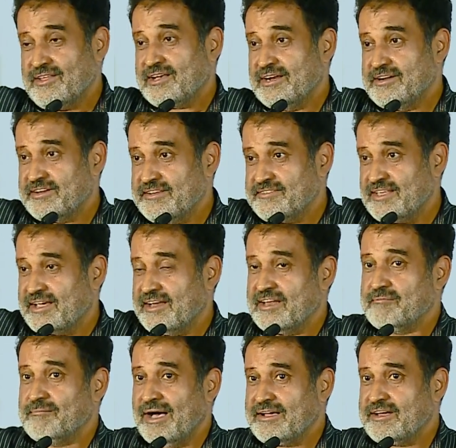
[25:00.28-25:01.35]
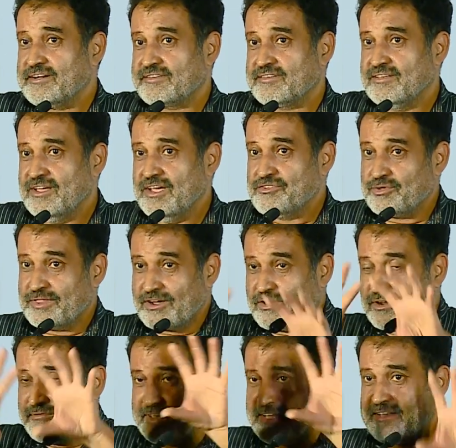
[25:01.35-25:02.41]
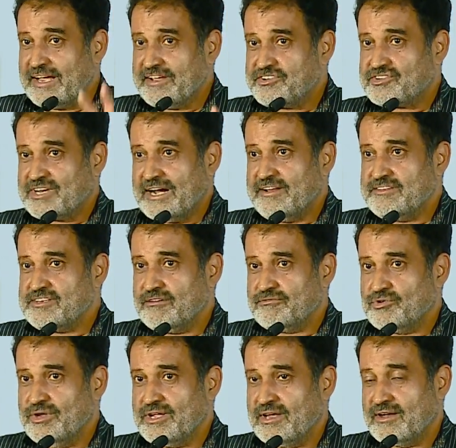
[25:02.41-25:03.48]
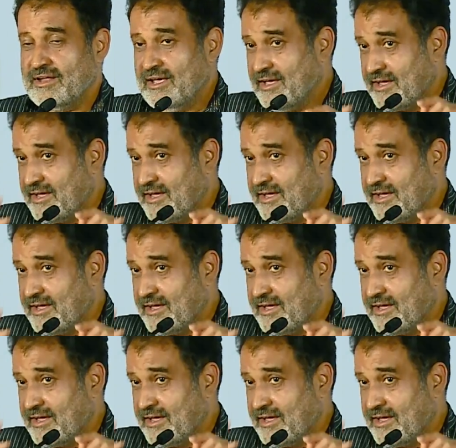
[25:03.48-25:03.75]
countries, they're getting markets. So they got a very nice strategy of doing it.